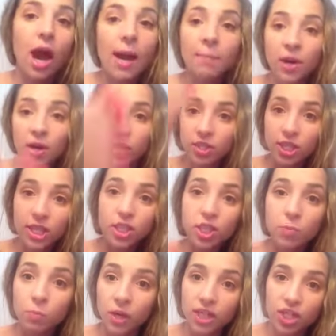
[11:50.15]
I put on tinted
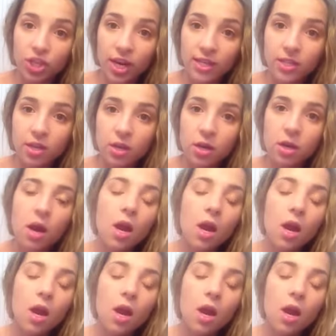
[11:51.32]
moisturizer.